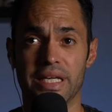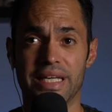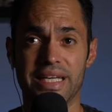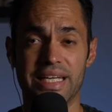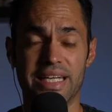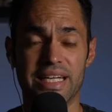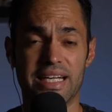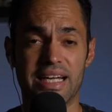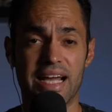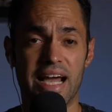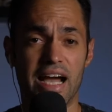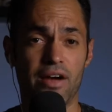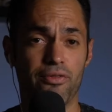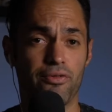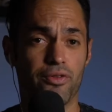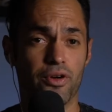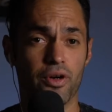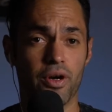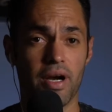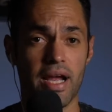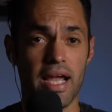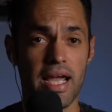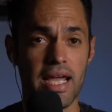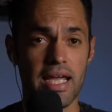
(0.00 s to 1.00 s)
eat
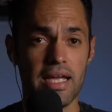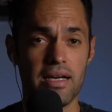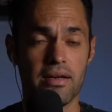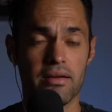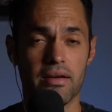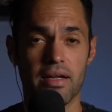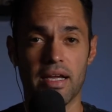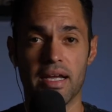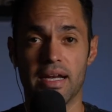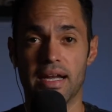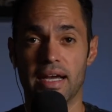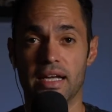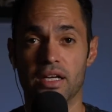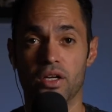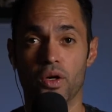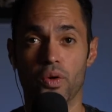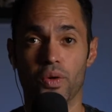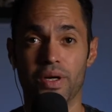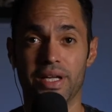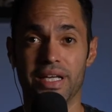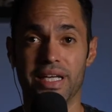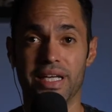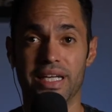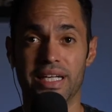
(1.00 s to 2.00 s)
after 8, and I
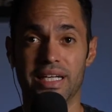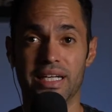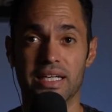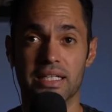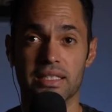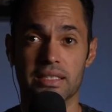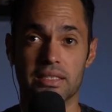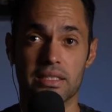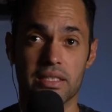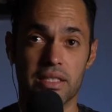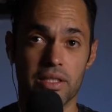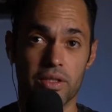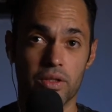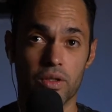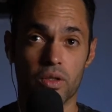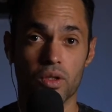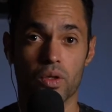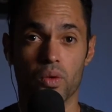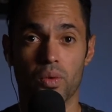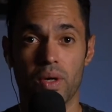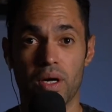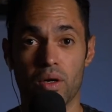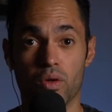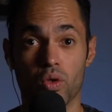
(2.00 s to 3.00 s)
don't eat until
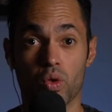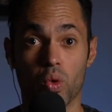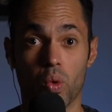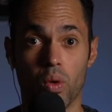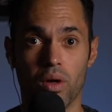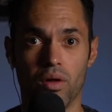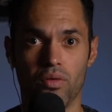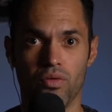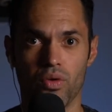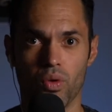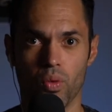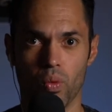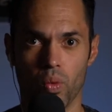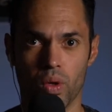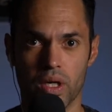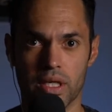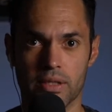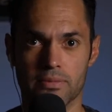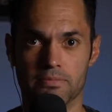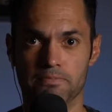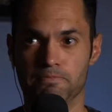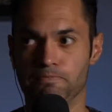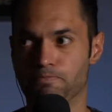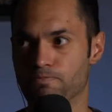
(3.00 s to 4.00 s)
around 12 or
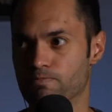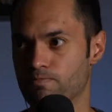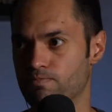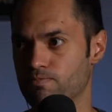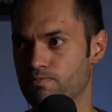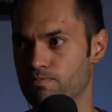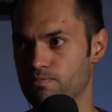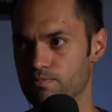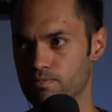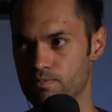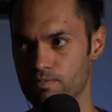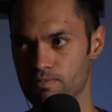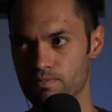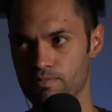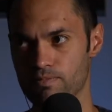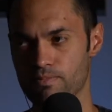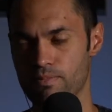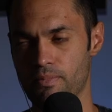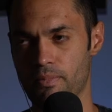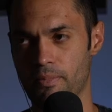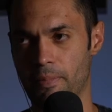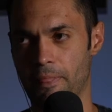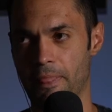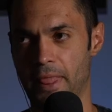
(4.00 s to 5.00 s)
1.
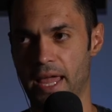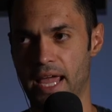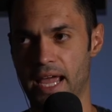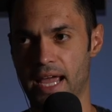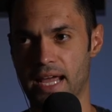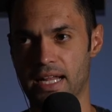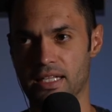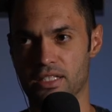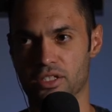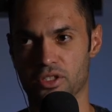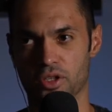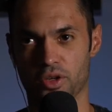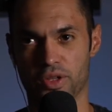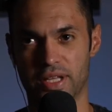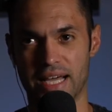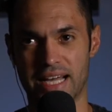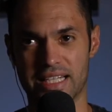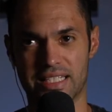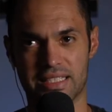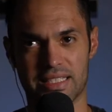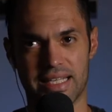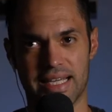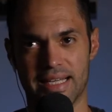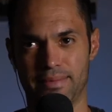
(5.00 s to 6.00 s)
And so
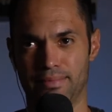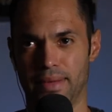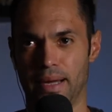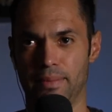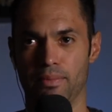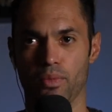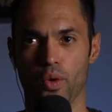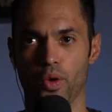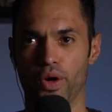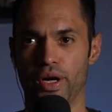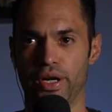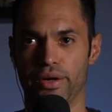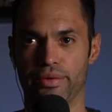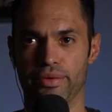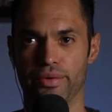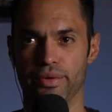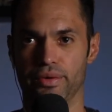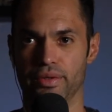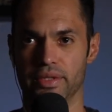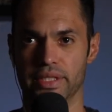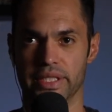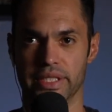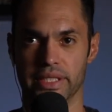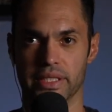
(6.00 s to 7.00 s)
that's like my morning
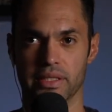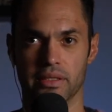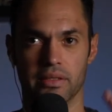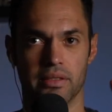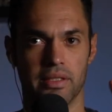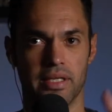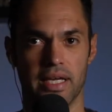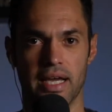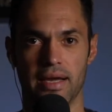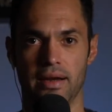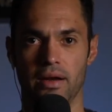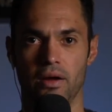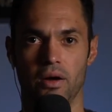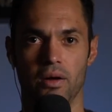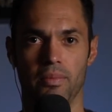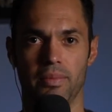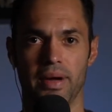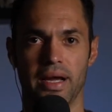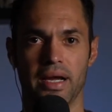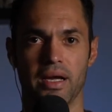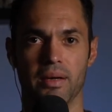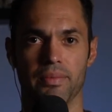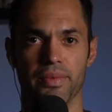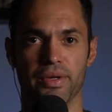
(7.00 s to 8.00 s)
routine. Get all
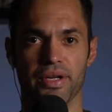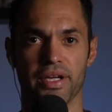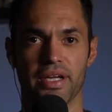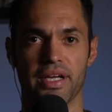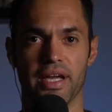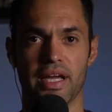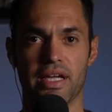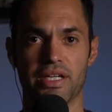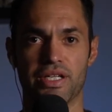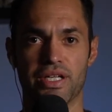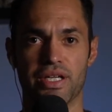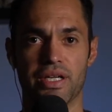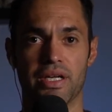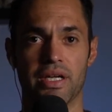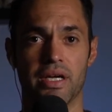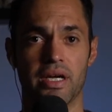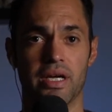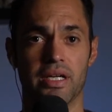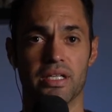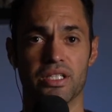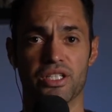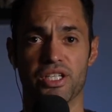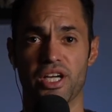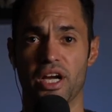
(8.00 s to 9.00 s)
my communication
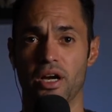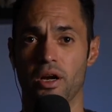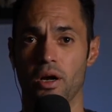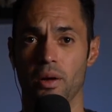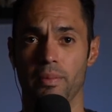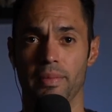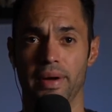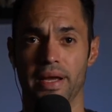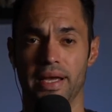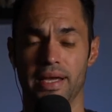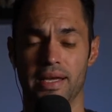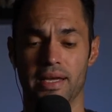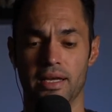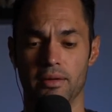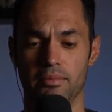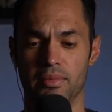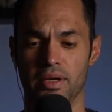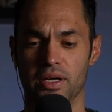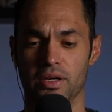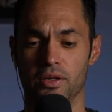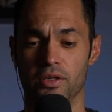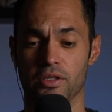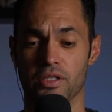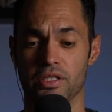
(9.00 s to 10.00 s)
done, check all my
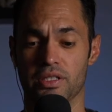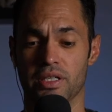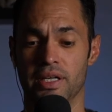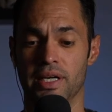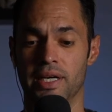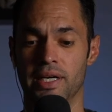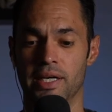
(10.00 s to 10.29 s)
emails,